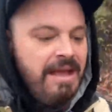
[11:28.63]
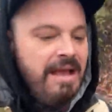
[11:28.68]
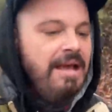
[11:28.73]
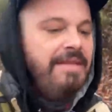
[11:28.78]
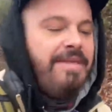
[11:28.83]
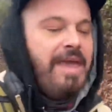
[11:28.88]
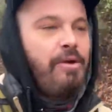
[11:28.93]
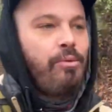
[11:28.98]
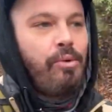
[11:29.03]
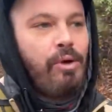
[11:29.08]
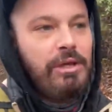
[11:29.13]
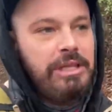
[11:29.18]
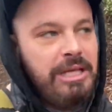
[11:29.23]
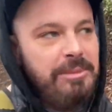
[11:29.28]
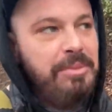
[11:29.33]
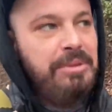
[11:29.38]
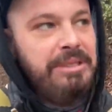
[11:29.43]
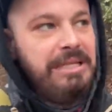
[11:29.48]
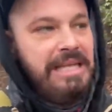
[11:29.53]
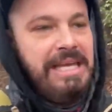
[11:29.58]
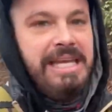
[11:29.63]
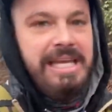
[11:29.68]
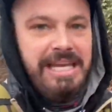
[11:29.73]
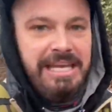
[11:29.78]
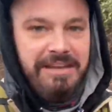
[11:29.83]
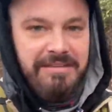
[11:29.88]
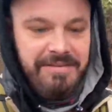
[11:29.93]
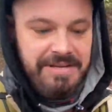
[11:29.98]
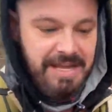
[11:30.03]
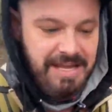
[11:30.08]
They really
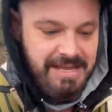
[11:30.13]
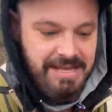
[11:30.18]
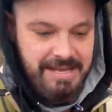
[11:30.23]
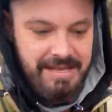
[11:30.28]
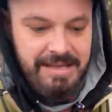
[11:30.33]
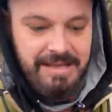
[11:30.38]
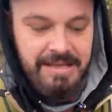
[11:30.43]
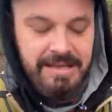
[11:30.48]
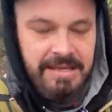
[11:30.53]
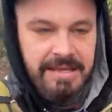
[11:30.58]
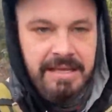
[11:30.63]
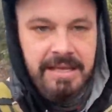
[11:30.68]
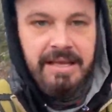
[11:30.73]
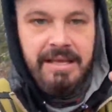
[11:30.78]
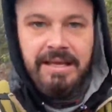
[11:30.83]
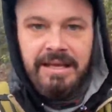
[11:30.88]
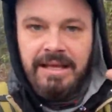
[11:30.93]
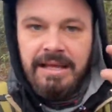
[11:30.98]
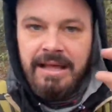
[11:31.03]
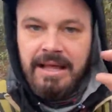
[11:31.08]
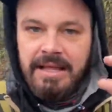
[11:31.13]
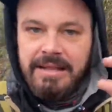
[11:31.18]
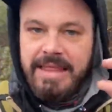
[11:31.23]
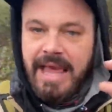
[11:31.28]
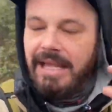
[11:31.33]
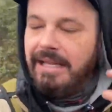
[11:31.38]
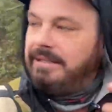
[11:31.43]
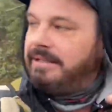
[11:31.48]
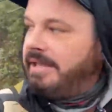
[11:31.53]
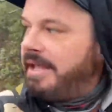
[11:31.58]
believed
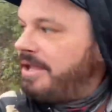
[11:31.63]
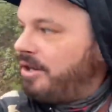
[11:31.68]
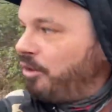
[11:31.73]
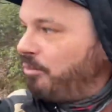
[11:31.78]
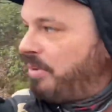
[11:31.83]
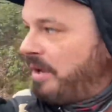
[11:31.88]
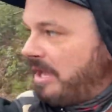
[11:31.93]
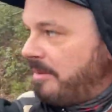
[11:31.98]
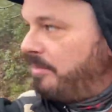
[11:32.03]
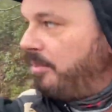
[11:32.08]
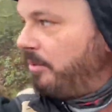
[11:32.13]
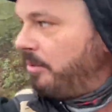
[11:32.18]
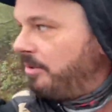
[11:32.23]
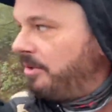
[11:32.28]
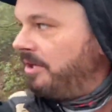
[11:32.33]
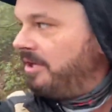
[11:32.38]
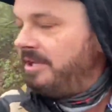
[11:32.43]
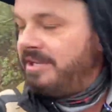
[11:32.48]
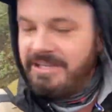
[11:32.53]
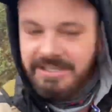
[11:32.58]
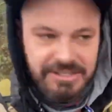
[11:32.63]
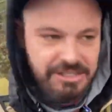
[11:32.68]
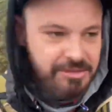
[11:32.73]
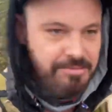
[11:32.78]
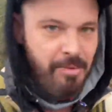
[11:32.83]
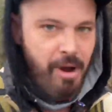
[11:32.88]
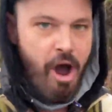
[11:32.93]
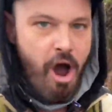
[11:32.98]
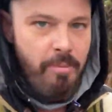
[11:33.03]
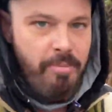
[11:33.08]
that little people,
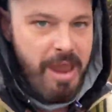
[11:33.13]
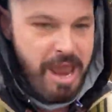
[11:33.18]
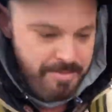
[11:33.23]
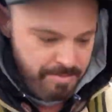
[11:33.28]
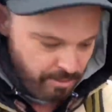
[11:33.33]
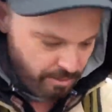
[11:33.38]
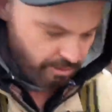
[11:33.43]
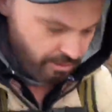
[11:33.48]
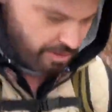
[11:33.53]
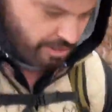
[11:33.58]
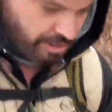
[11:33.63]
small people,